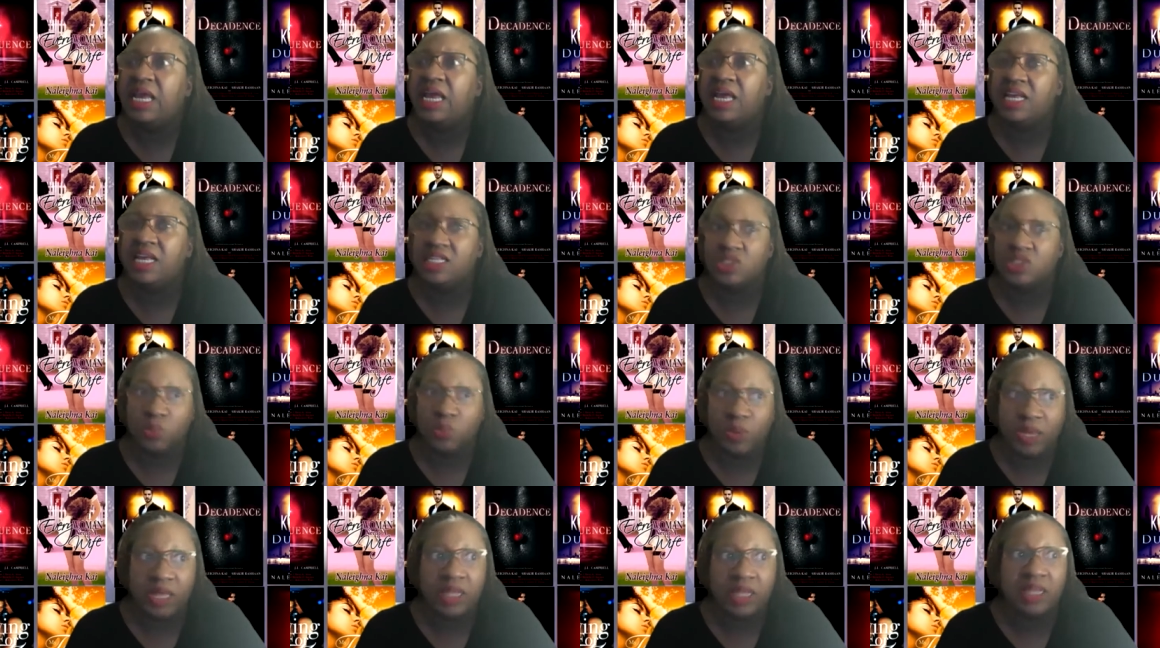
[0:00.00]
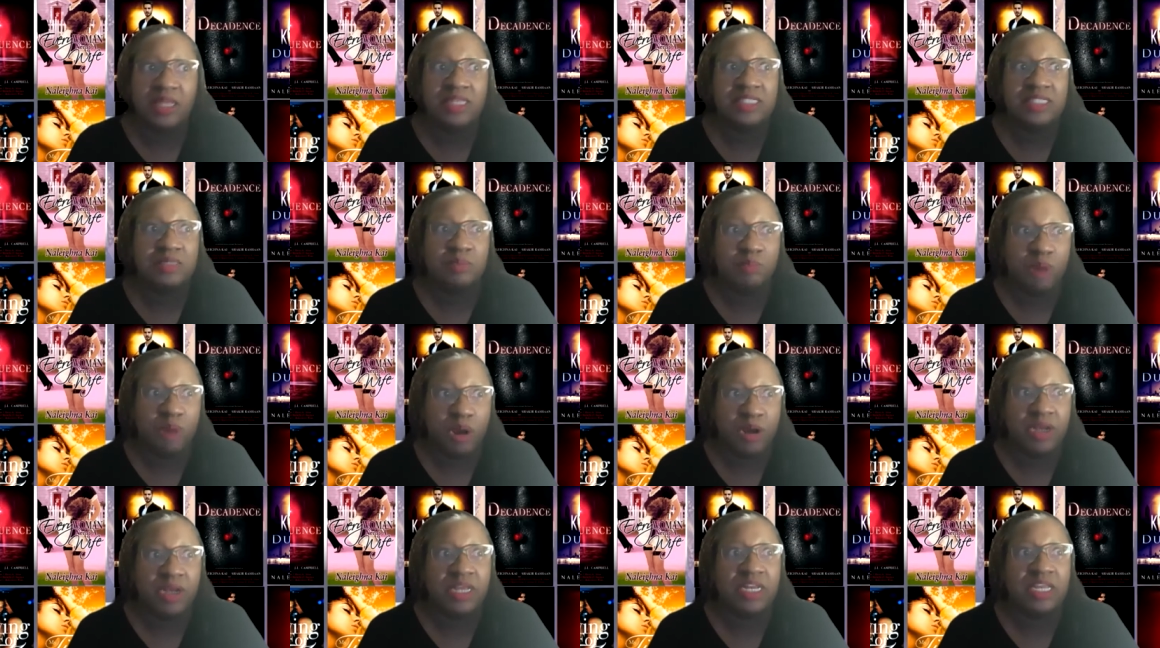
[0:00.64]
as well as
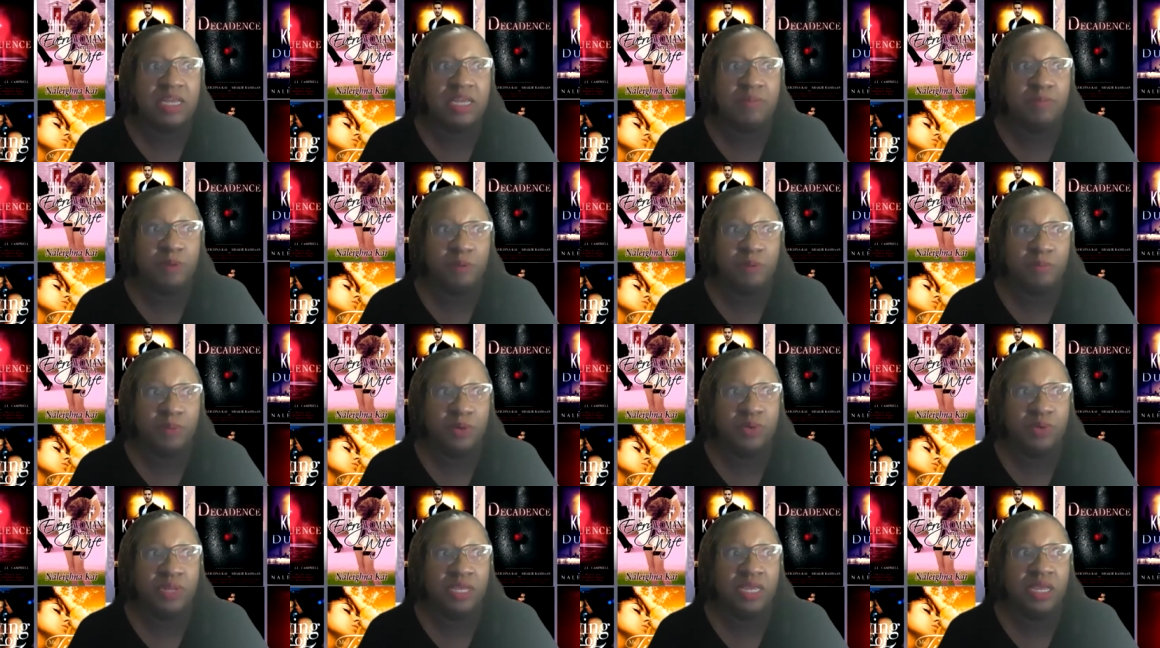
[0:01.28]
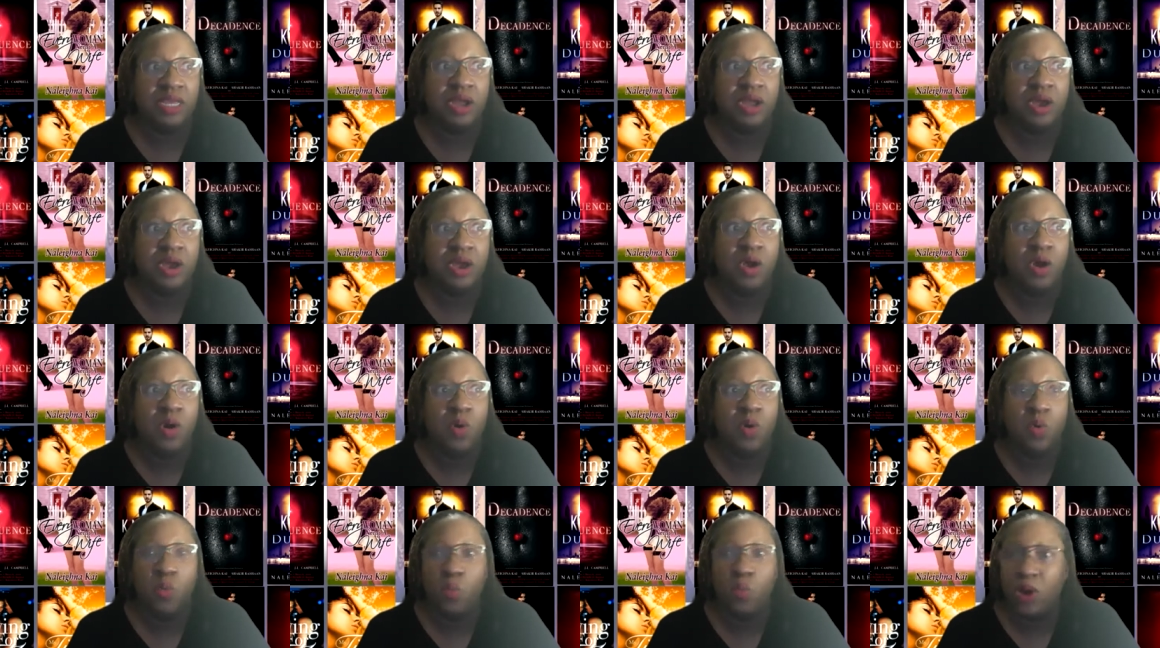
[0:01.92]
marketing and promoting
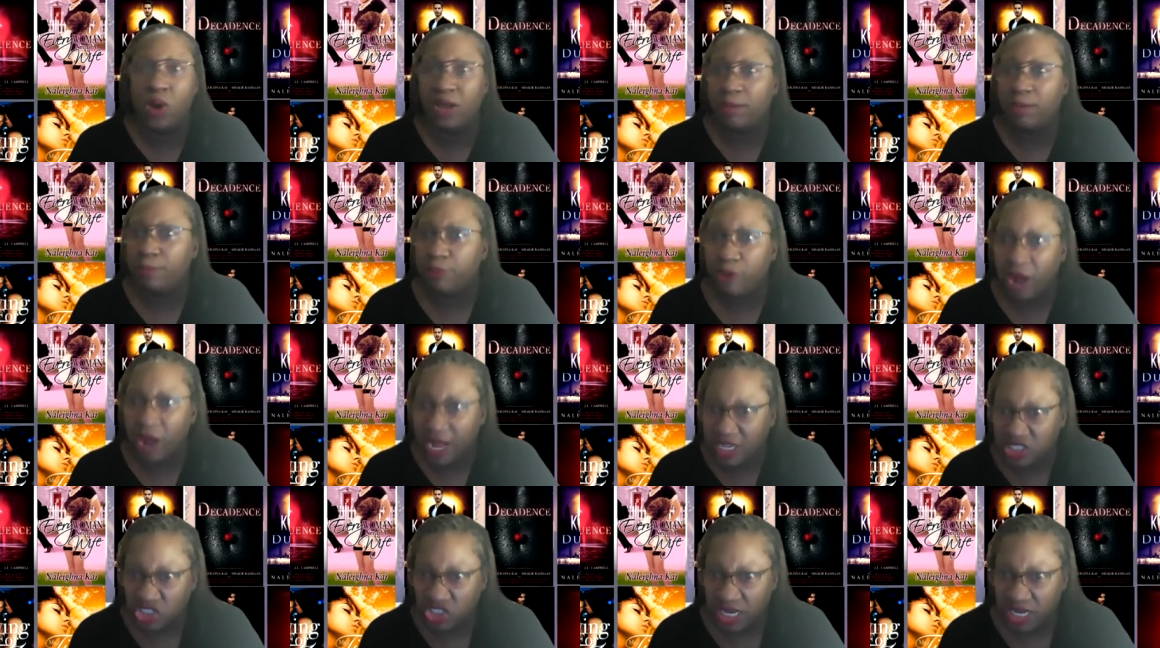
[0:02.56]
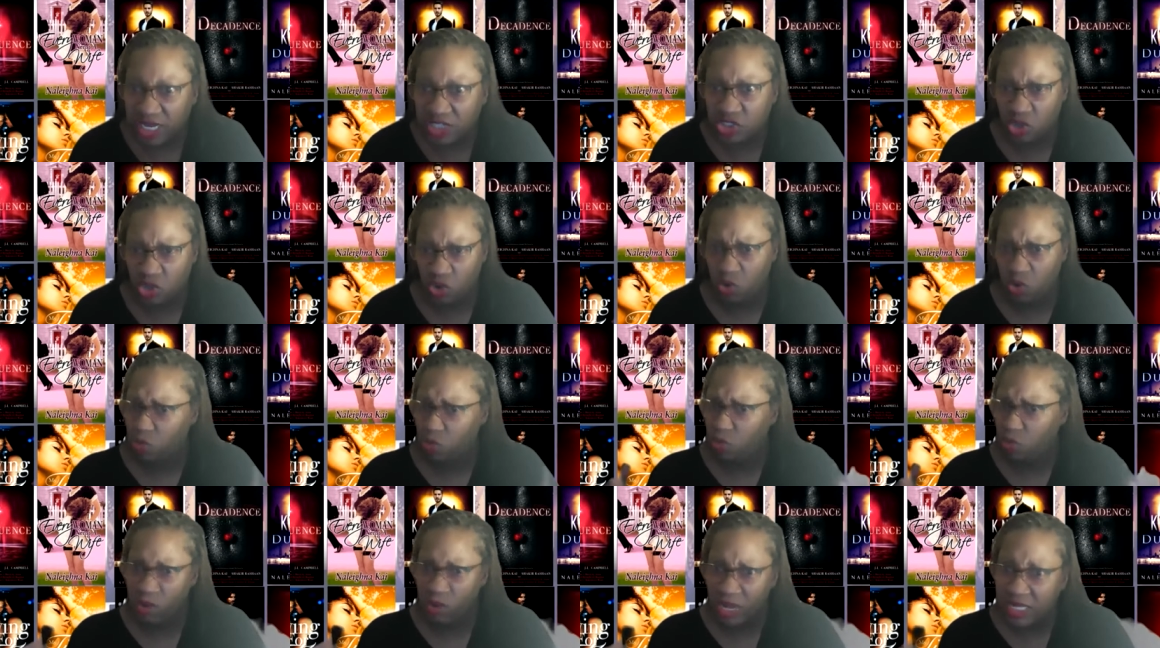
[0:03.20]
one project
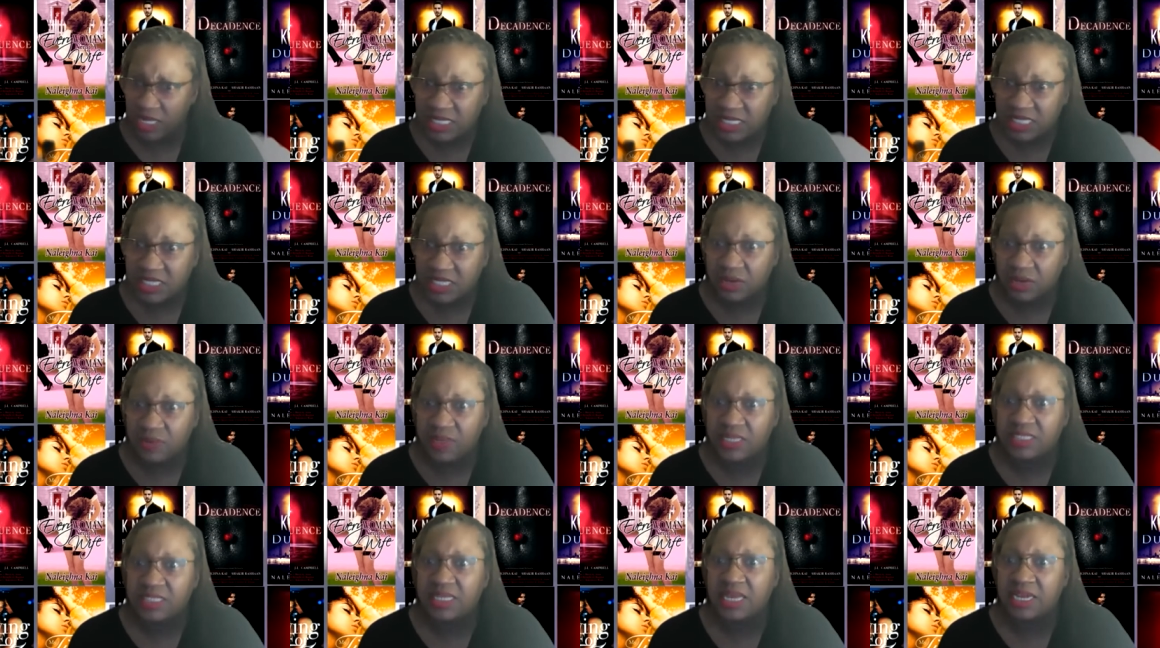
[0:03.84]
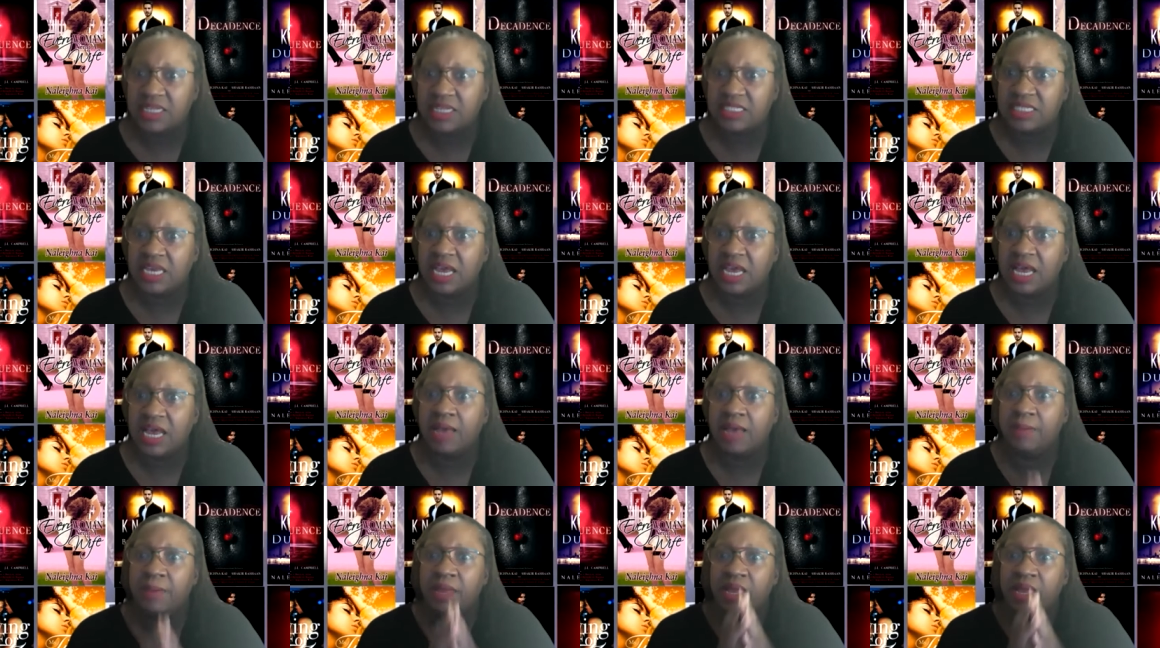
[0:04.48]
or one series at a
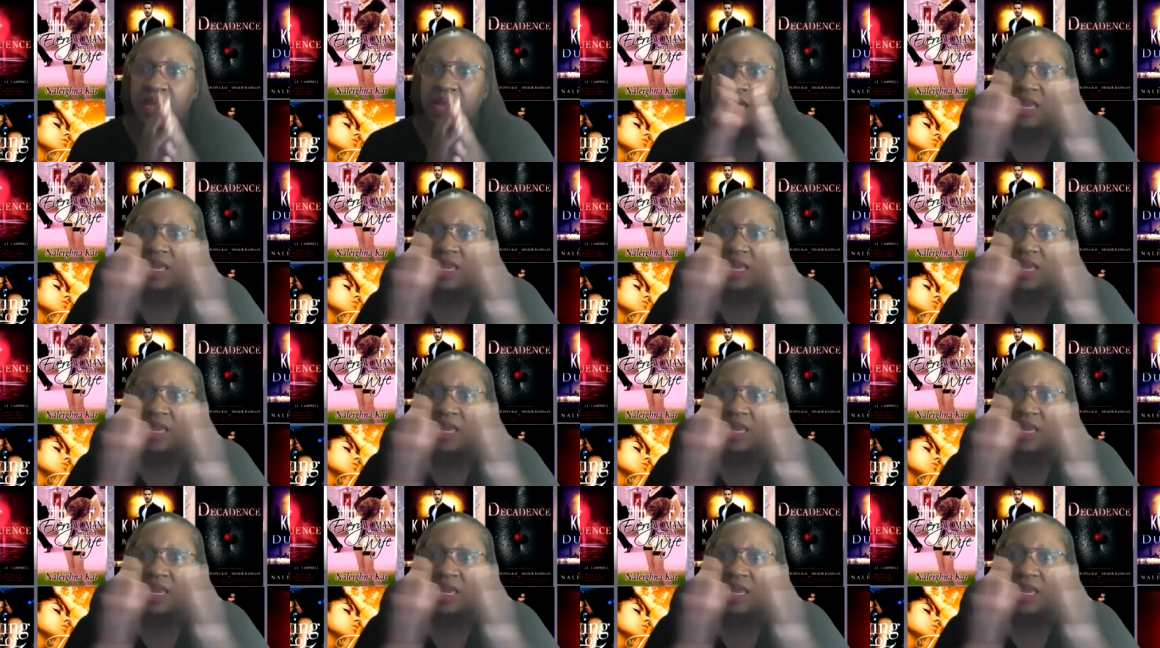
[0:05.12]
time,